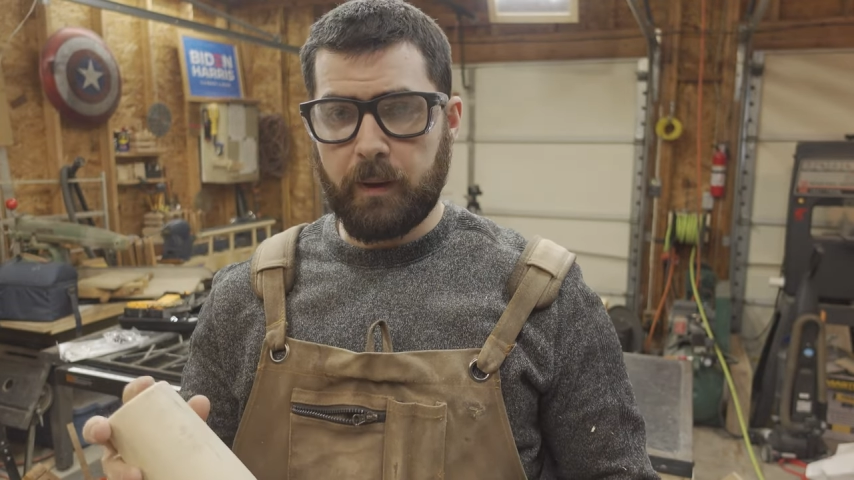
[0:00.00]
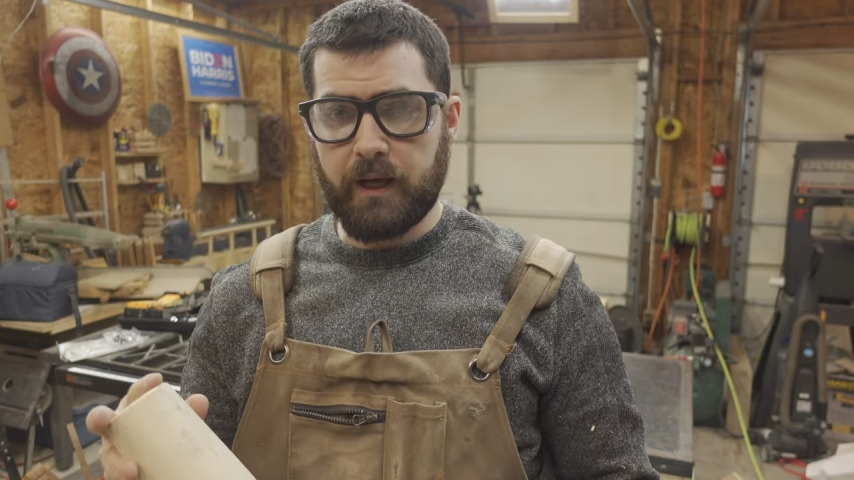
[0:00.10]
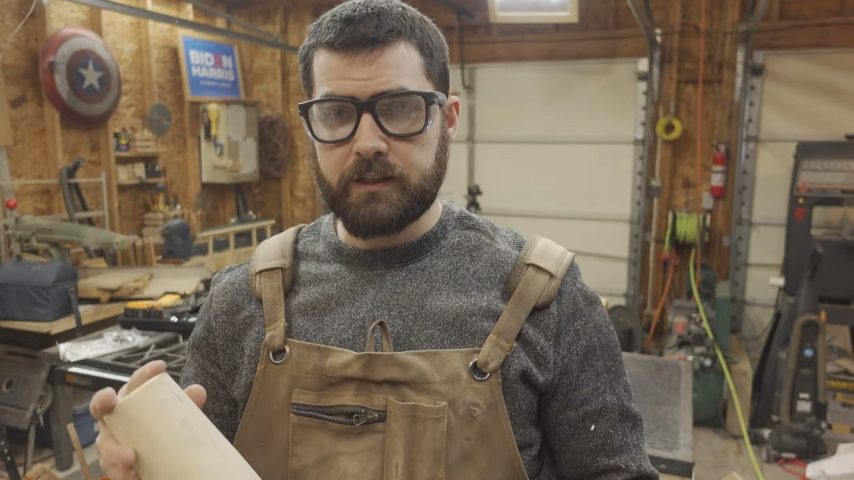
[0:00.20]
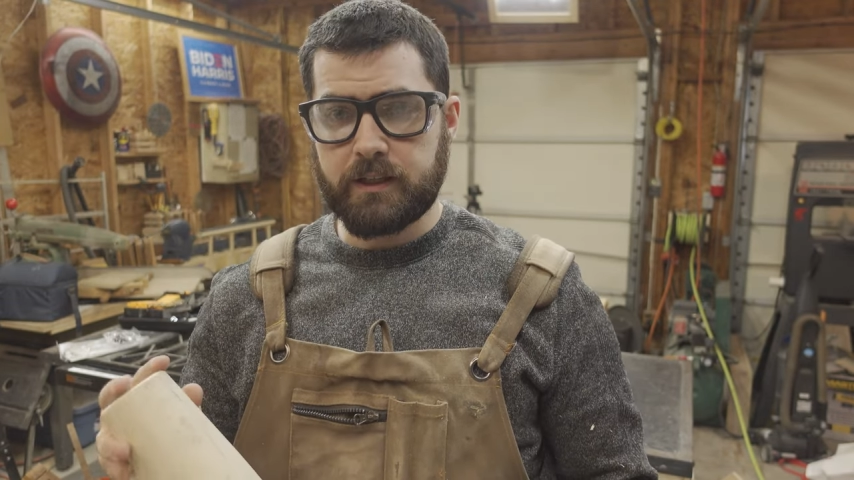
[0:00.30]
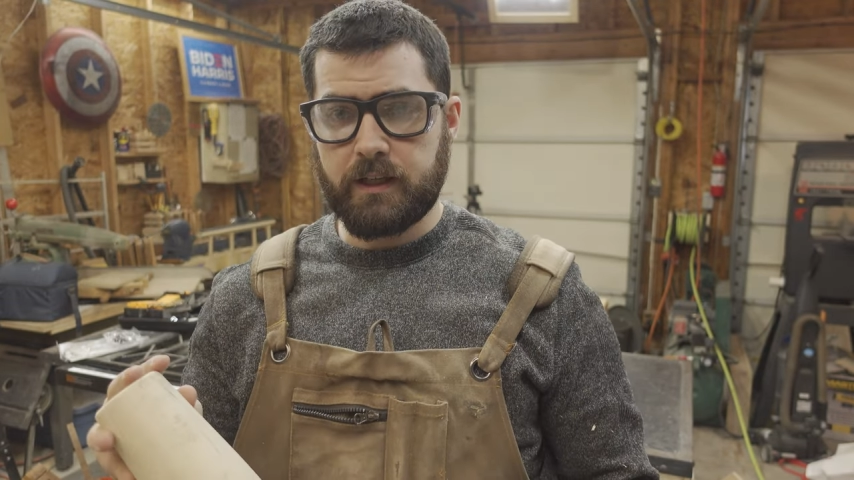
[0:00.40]

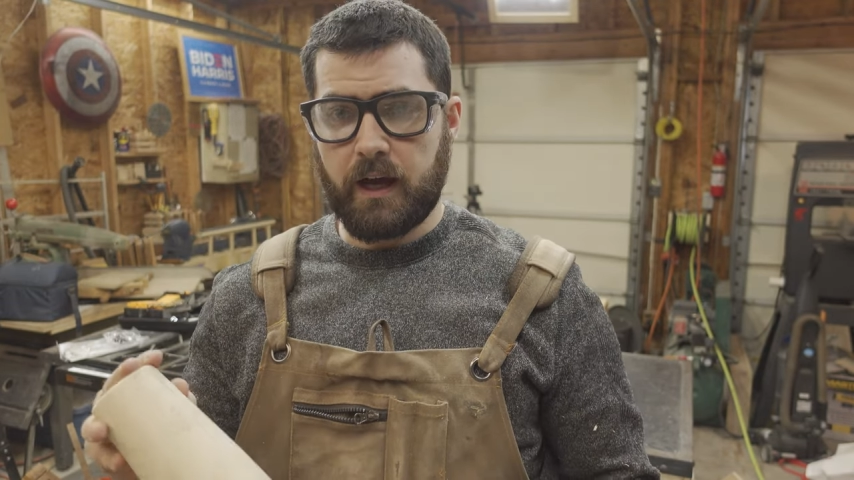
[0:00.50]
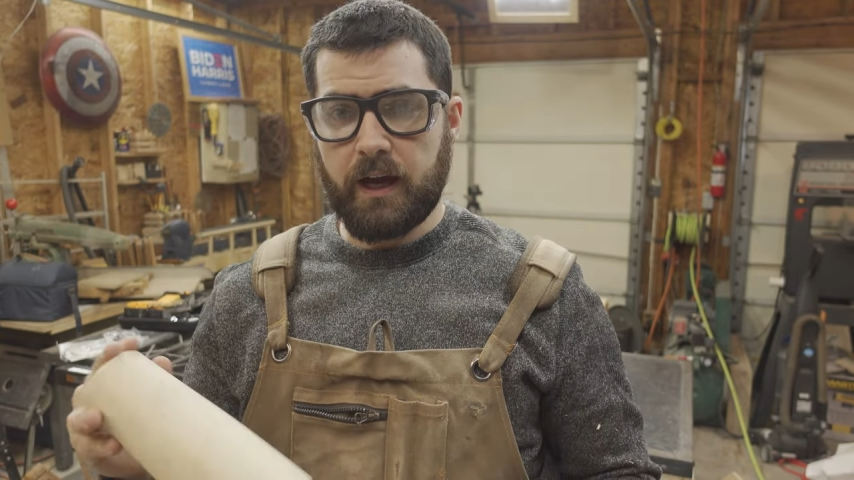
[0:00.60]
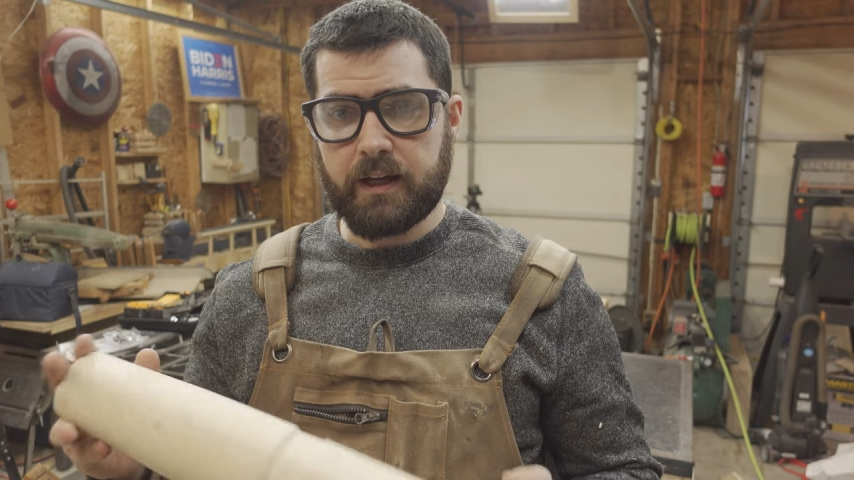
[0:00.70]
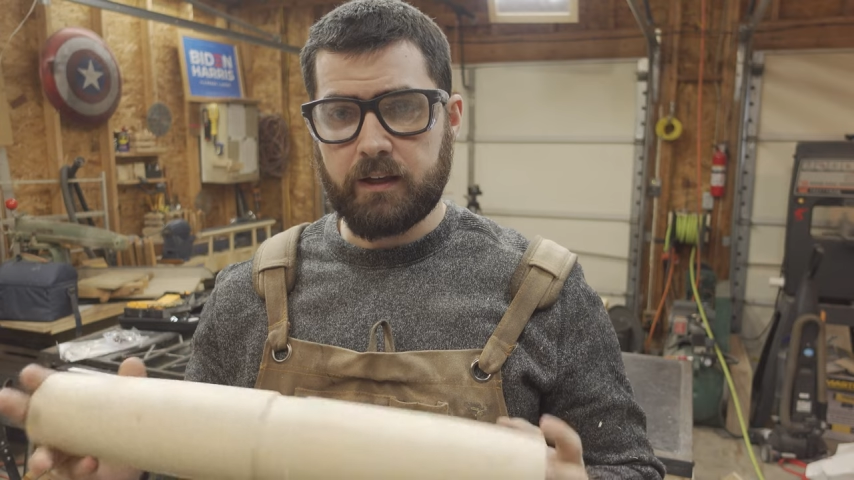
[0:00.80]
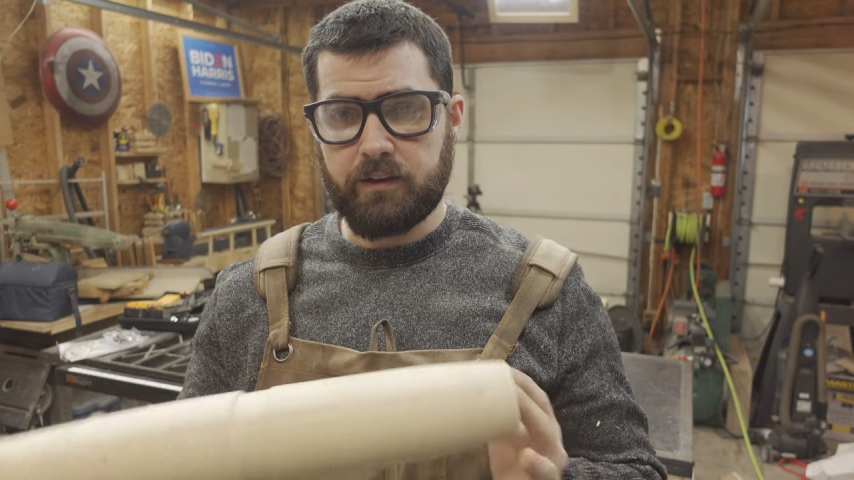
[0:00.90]
painted,
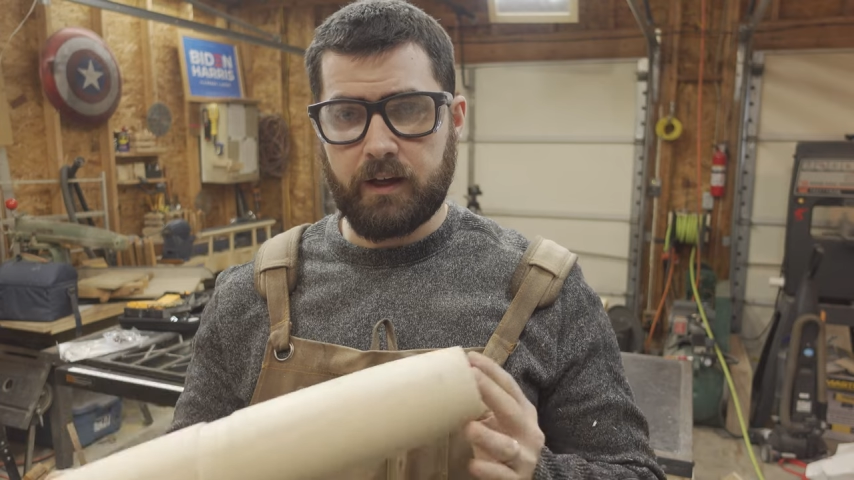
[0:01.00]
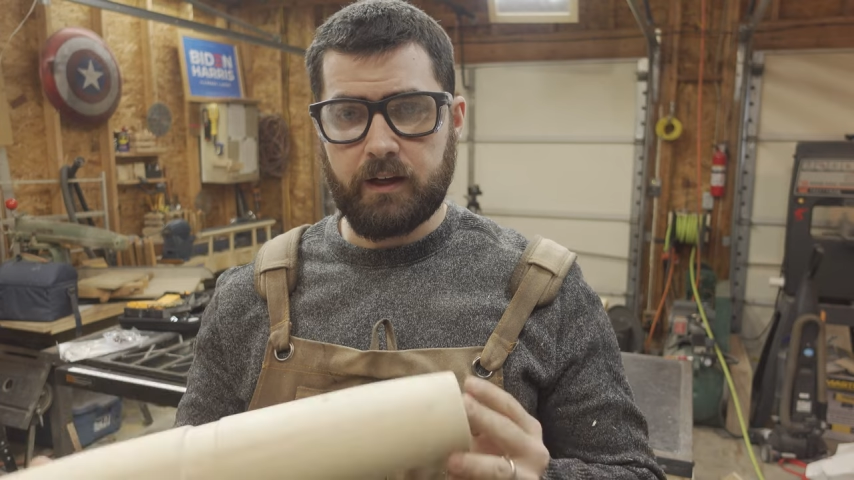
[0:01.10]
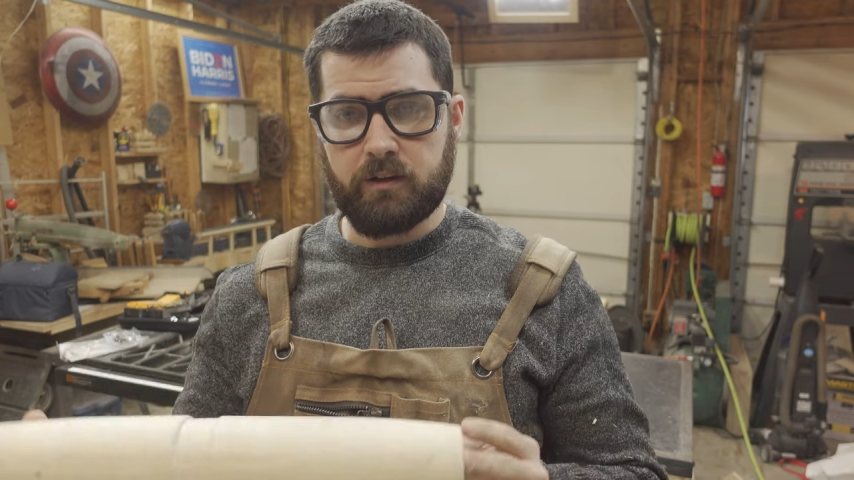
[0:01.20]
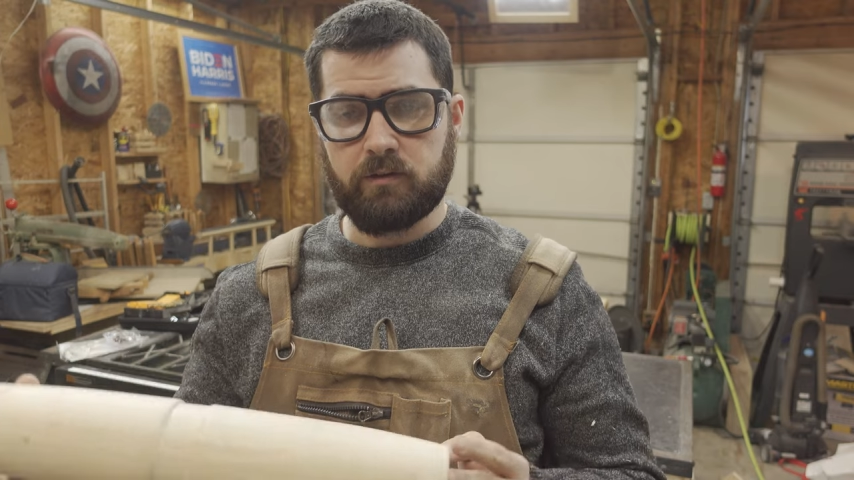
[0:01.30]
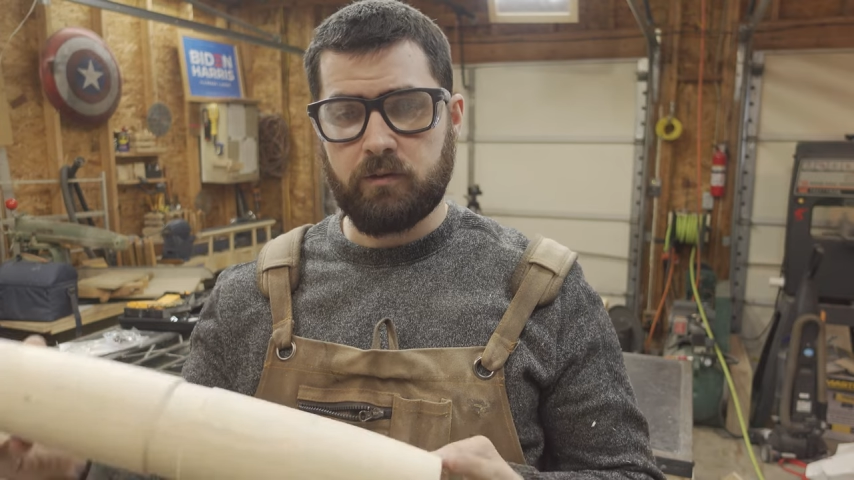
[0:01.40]
I can then